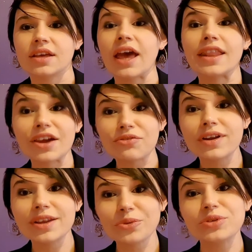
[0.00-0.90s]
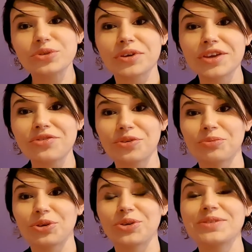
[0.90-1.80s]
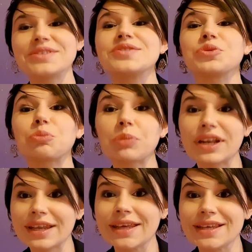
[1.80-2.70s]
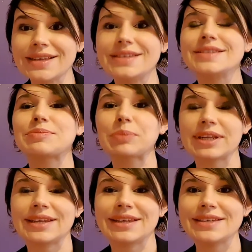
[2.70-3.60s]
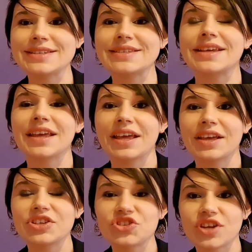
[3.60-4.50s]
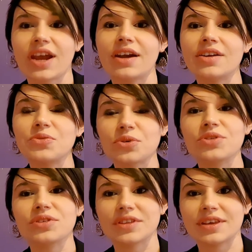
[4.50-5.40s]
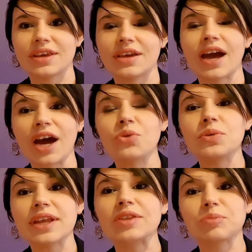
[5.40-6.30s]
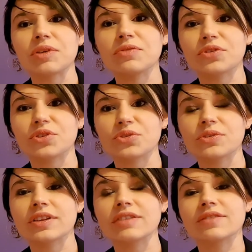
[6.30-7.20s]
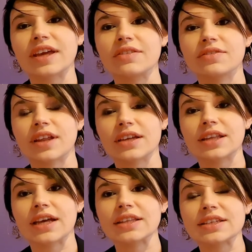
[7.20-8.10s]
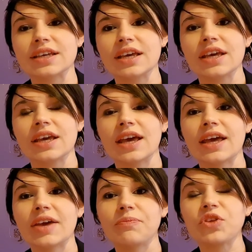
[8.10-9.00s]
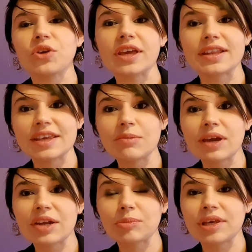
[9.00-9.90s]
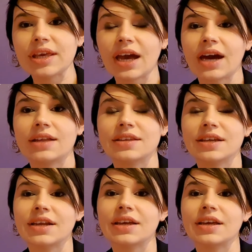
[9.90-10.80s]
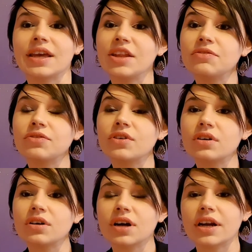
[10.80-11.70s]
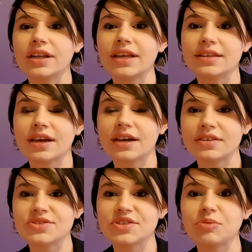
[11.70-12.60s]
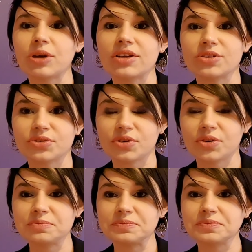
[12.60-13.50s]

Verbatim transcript: And I really want to hear from you. So, please, please share what you think. How would that be for you to live life like that? Um, you can email me at uh, infoarleta at gmail.com.